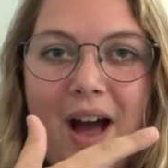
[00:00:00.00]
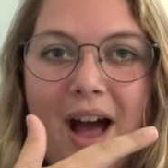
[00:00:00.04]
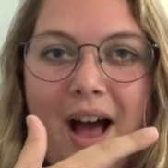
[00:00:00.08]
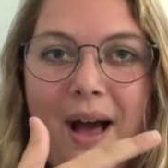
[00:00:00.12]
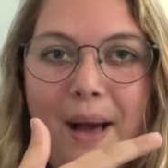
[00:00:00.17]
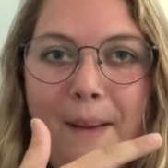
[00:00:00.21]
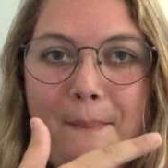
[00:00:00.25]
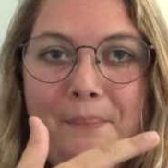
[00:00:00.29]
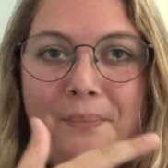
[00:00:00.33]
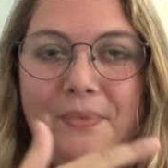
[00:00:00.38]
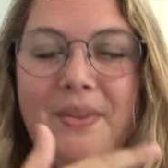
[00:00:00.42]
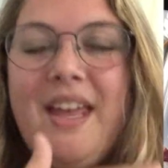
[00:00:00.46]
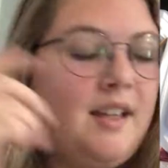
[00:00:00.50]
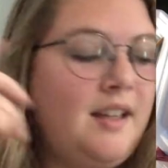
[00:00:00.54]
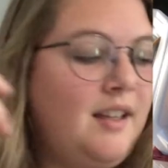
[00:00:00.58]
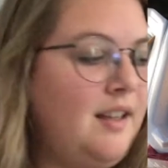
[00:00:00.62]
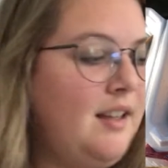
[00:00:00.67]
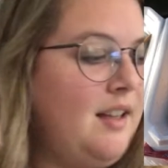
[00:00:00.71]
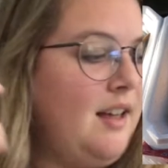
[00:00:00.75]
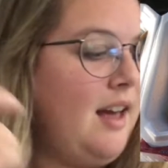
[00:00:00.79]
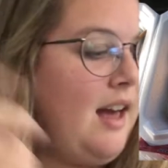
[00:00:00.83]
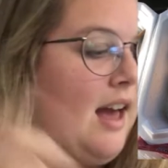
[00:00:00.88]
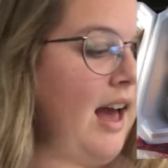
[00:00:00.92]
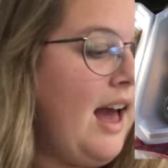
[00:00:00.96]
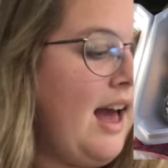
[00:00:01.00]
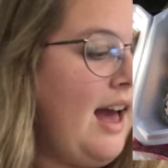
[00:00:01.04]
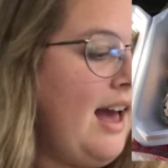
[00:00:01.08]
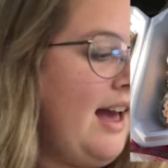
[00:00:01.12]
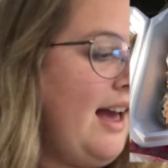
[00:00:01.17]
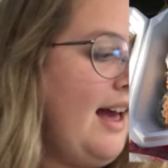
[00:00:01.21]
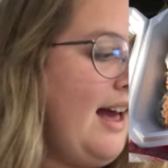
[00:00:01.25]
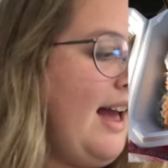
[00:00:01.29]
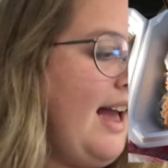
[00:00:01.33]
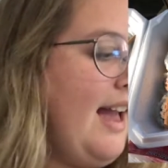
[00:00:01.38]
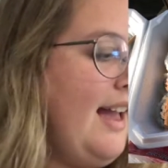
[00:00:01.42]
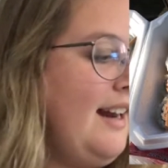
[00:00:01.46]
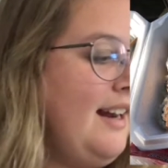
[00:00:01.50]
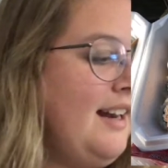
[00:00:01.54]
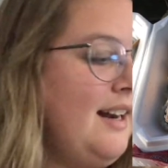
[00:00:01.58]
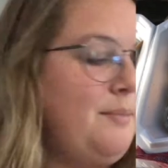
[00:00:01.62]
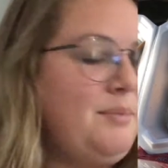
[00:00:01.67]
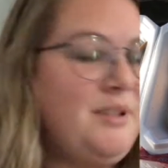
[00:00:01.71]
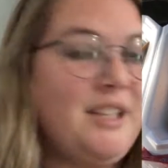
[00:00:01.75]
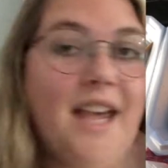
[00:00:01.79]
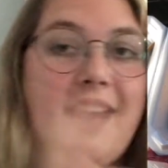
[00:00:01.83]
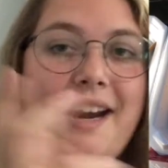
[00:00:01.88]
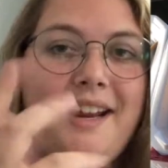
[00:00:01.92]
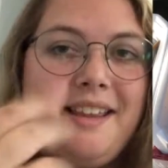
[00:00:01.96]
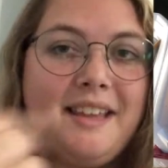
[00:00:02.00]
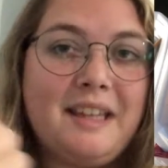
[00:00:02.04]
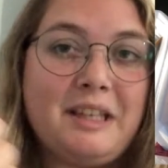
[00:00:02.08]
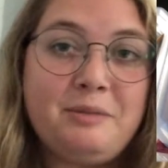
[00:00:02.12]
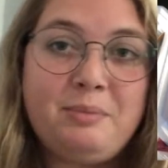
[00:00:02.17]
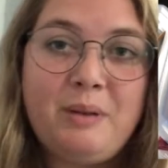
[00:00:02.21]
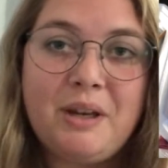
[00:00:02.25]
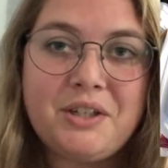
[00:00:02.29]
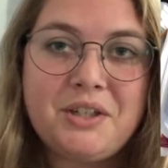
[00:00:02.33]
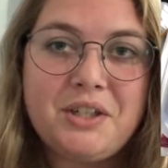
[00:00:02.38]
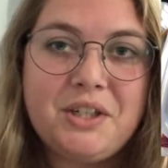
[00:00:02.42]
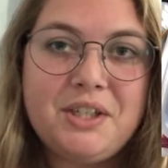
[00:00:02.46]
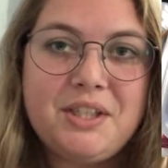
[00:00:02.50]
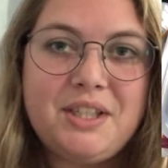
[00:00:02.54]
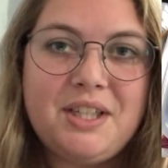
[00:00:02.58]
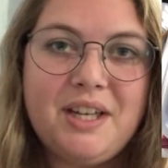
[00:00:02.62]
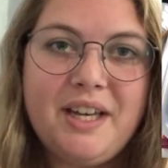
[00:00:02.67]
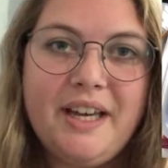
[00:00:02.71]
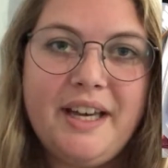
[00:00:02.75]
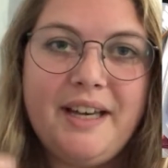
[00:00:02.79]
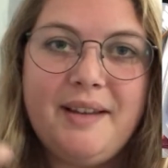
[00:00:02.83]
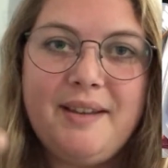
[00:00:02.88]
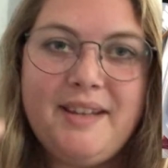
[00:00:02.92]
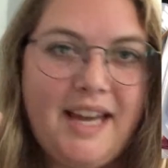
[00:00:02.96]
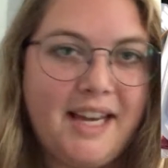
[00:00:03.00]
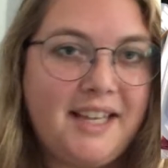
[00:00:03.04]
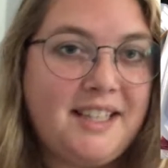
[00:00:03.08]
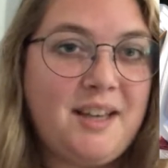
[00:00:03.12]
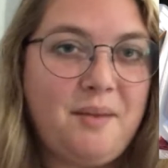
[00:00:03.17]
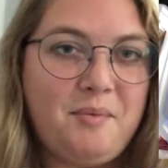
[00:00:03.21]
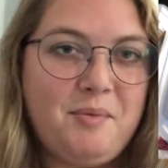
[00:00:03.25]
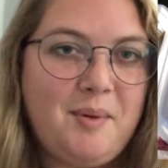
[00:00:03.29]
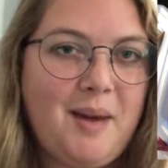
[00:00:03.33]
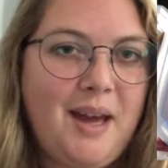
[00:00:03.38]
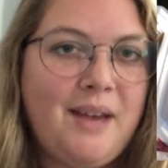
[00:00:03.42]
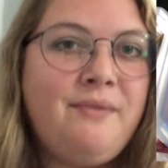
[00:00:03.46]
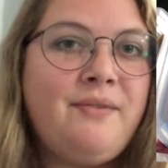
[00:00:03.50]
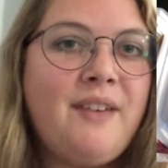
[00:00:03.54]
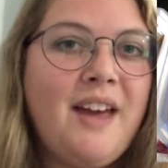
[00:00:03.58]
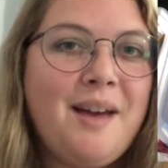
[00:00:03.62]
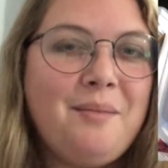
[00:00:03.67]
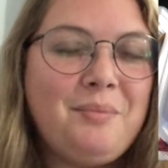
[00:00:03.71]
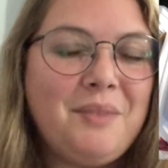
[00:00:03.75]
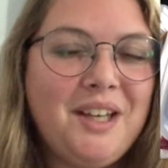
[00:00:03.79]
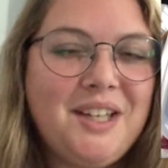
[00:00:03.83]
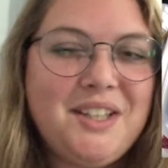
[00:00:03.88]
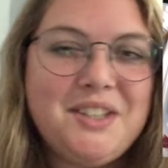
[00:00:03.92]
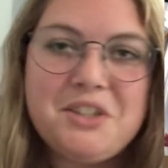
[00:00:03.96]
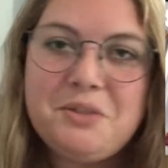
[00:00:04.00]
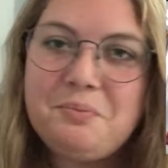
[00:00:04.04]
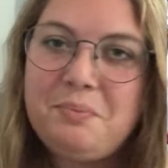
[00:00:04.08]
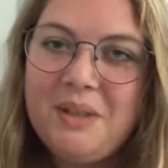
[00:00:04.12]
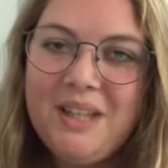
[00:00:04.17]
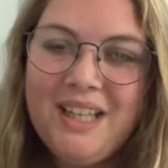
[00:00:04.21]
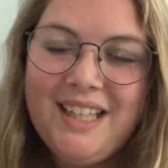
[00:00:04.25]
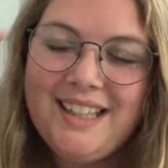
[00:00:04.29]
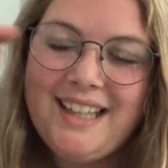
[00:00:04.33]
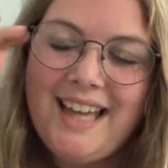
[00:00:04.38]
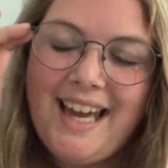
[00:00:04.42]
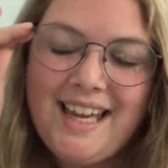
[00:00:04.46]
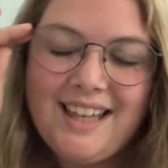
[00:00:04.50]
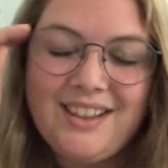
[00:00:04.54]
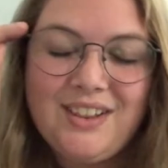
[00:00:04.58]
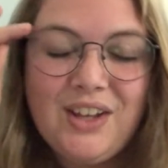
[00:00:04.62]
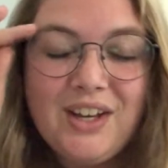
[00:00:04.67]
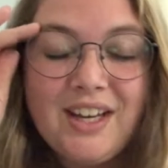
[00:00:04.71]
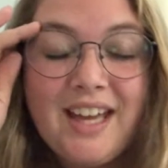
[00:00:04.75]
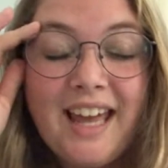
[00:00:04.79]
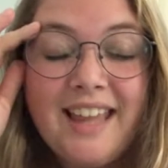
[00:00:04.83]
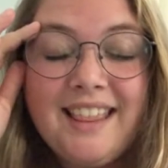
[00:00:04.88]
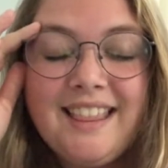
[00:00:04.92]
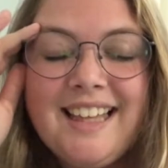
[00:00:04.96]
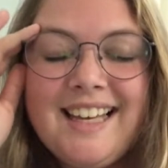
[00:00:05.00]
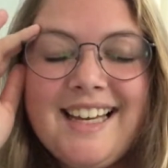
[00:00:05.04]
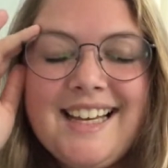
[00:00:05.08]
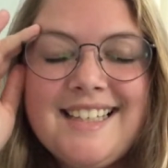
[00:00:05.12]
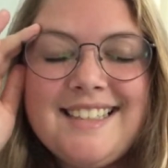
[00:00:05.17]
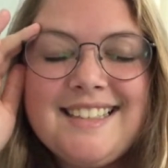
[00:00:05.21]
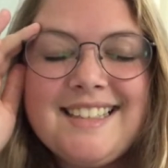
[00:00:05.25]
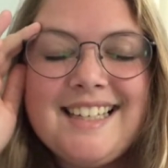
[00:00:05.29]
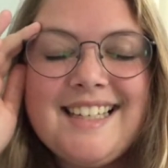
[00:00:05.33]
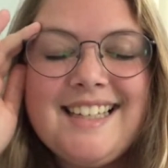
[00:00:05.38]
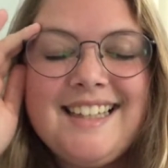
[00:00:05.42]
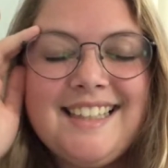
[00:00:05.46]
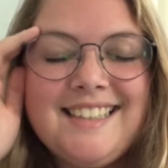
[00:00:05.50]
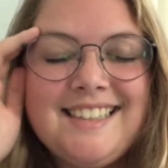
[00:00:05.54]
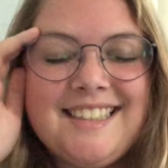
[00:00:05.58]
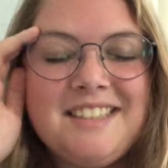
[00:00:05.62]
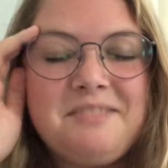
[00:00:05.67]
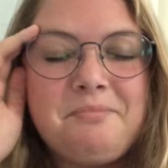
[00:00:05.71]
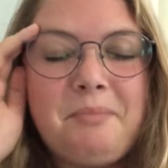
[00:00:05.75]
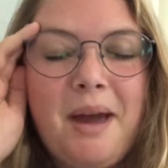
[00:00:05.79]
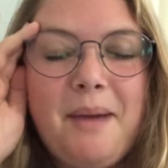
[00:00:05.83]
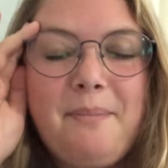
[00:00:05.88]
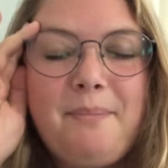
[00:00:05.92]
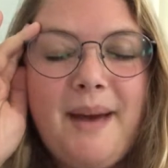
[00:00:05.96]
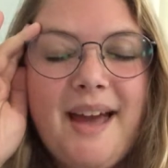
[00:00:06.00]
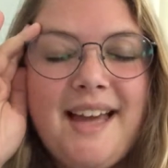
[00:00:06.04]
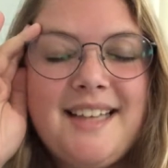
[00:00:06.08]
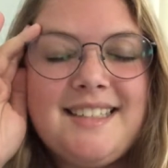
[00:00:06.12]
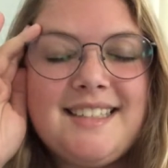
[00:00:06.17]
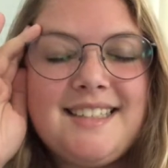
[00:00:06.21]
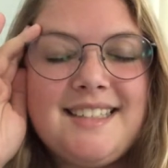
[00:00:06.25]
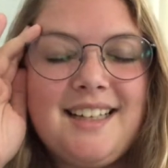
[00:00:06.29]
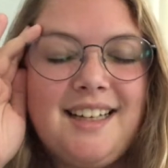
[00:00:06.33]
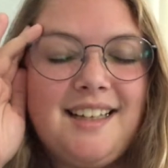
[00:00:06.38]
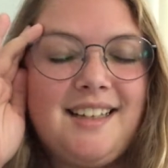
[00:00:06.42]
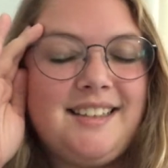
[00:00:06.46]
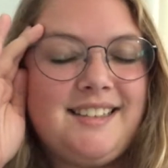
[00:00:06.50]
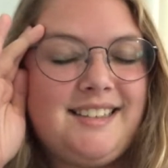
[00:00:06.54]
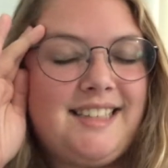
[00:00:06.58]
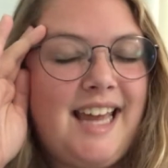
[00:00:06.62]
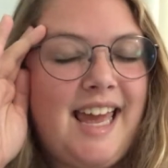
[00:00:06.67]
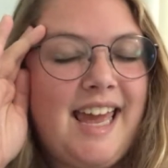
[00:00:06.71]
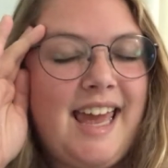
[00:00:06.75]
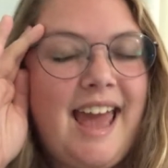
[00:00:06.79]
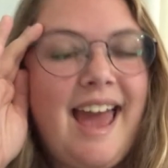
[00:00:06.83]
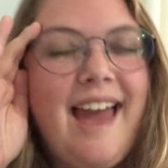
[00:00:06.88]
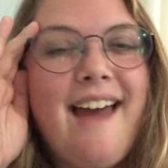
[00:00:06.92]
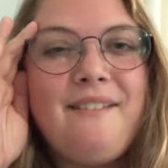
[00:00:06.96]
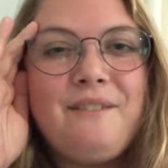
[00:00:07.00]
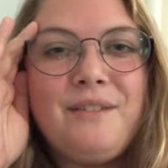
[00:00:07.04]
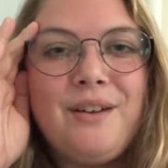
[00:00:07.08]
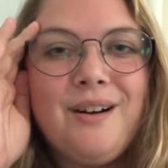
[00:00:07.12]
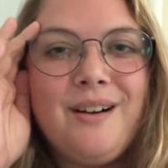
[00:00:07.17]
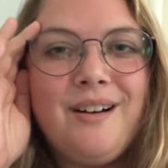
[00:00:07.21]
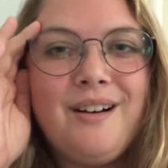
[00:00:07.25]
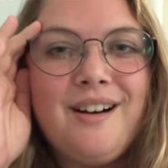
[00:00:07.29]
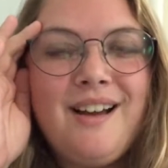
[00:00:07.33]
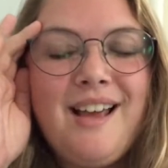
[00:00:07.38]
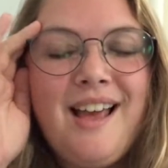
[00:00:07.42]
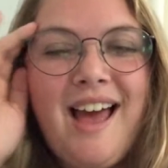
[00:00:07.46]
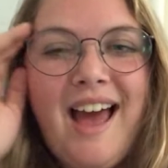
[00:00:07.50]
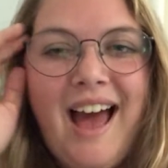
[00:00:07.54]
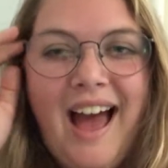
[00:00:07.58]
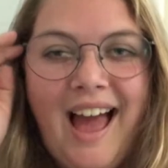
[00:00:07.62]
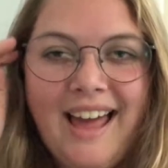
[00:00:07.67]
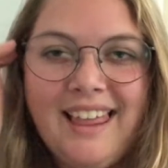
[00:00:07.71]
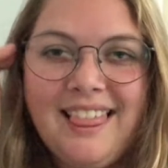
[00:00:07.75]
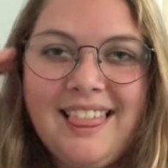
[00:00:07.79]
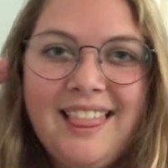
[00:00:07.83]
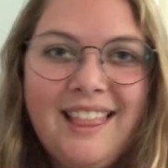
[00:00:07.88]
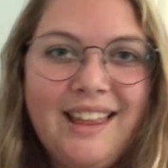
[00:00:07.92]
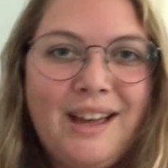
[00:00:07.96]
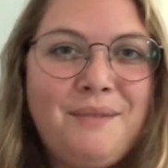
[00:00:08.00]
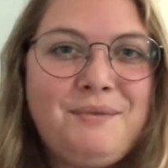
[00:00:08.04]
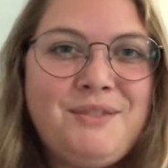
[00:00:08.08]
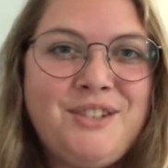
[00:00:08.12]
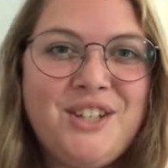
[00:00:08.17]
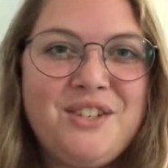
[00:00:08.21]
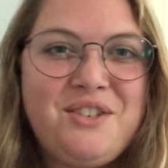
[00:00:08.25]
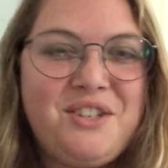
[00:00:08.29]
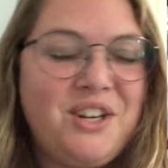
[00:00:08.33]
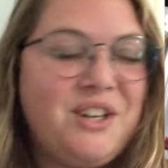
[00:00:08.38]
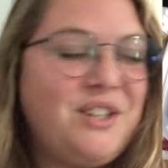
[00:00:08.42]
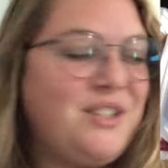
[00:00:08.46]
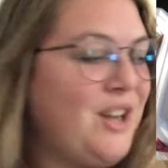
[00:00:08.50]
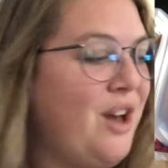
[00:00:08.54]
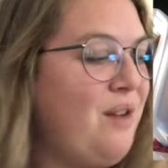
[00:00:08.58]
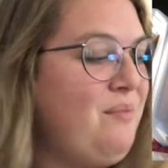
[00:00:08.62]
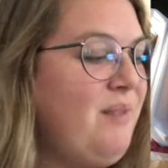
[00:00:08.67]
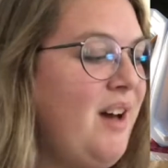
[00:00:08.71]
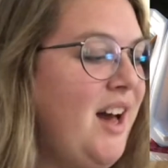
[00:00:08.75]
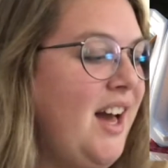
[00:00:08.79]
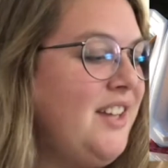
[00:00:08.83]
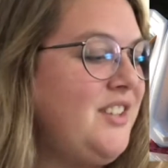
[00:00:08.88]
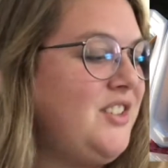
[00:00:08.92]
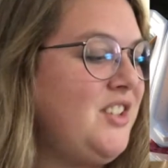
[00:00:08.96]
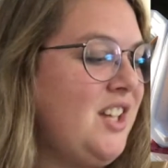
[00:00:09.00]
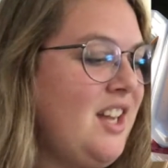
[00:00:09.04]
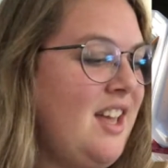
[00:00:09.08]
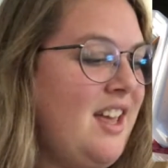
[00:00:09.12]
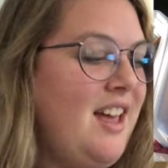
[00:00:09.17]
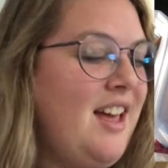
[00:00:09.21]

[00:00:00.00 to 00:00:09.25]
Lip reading: I ended up sending this picture to, like, some of my family, just being like, look at this, this is my best day ever, I love sushi so much.